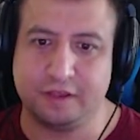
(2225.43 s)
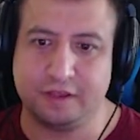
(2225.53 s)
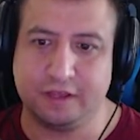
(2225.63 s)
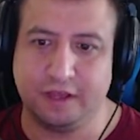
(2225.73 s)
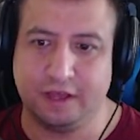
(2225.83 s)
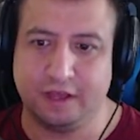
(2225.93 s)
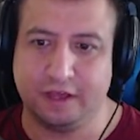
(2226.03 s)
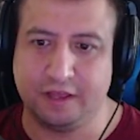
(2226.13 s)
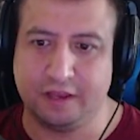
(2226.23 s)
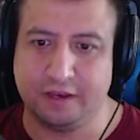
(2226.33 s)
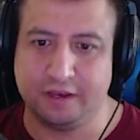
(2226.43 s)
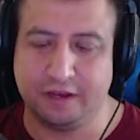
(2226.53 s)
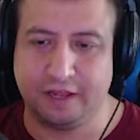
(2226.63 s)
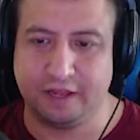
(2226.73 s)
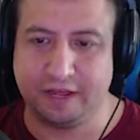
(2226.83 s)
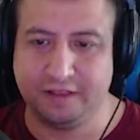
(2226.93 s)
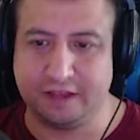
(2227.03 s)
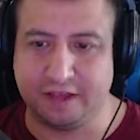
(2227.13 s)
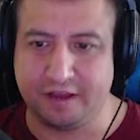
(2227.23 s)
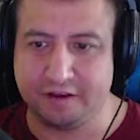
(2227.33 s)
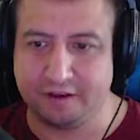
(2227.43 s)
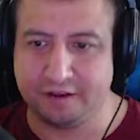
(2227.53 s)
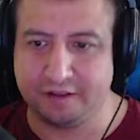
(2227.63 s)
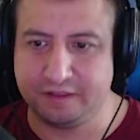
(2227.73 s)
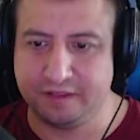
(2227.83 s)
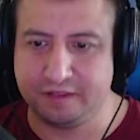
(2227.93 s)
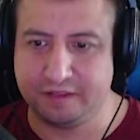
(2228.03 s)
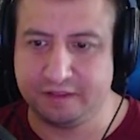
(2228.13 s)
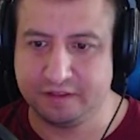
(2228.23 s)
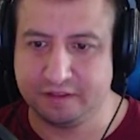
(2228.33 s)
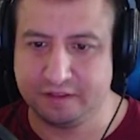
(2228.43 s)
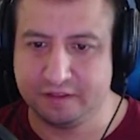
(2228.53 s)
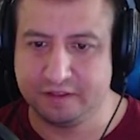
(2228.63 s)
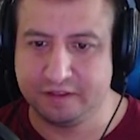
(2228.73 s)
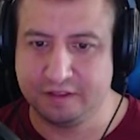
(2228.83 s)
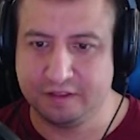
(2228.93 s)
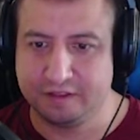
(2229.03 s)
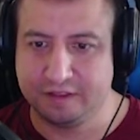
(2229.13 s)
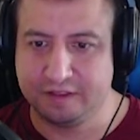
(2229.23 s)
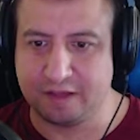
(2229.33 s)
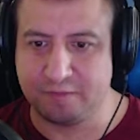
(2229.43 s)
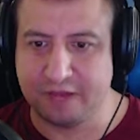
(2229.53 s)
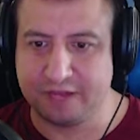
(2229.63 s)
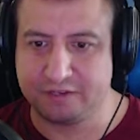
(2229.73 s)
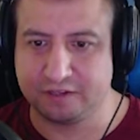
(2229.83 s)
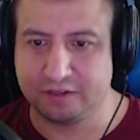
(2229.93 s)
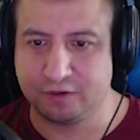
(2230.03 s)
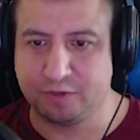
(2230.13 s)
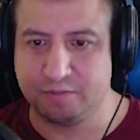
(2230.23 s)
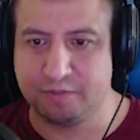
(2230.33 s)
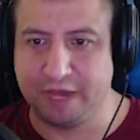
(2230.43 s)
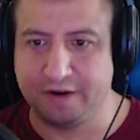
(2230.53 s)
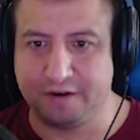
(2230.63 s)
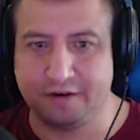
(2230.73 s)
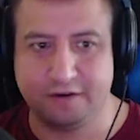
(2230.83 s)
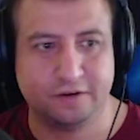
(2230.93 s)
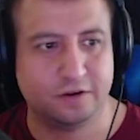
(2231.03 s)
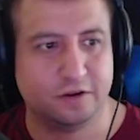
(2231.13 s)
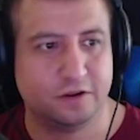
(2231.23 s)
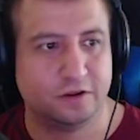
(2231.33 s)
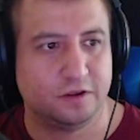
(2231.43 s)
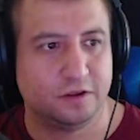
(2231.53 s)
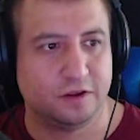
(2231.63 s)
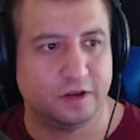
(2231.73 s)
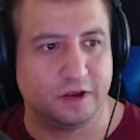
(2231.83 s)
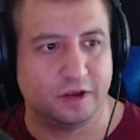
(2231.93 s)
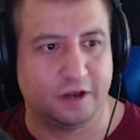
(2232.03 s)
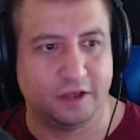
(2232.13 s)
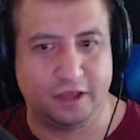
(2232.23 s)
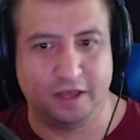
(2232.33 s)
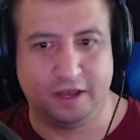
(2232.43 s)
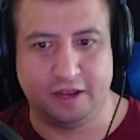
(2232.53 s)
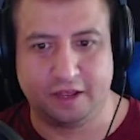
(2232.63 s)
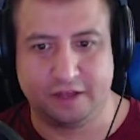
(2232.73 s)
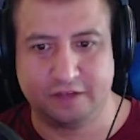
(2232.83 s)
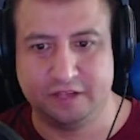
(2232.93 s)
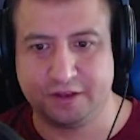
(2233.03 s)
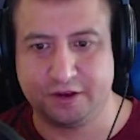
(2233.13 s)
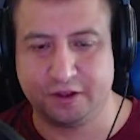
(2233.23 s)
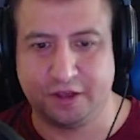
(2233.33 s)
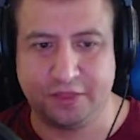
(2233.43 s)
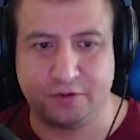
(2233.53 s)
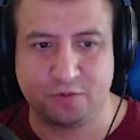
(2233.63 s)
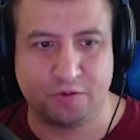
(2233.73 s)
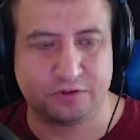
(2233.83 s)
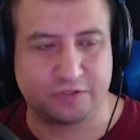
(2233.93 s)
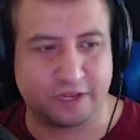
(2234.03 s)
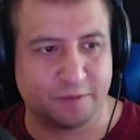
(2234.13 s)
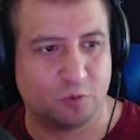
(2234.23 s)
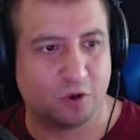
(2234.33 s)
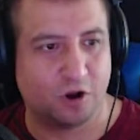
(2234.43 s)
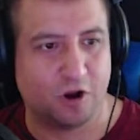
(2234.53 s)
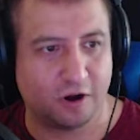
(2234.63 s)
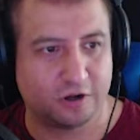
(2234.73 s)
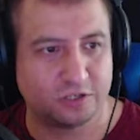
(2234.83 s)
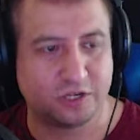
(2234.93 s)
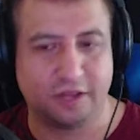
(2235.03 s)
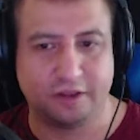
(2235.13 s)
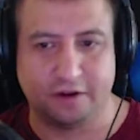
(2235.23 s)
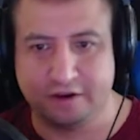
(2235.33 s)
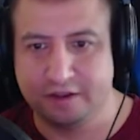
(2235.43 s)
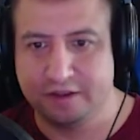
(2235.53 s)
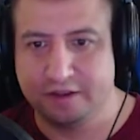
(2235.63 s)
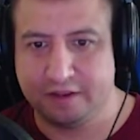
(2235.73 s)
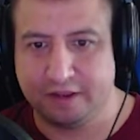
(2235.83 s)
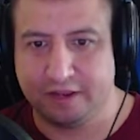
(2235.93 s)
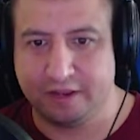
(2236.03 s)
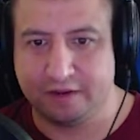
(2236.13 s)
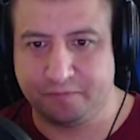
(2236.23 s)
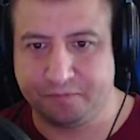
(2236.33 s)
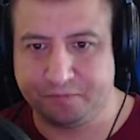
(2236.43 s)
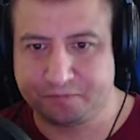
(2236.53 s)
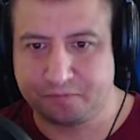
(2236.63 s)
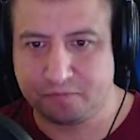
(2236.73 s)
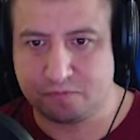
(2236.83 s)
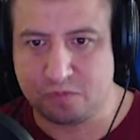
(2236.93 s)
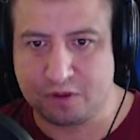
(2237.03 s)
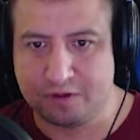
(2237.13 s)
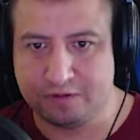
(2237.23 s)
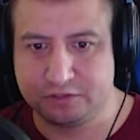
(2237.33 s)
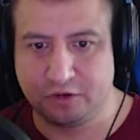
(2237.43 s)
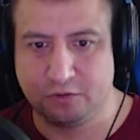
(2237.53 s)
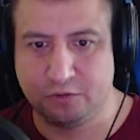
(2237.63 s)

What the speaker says: And I like that. I think that matches a little bit better. And because the other one was like a more harsh color. And so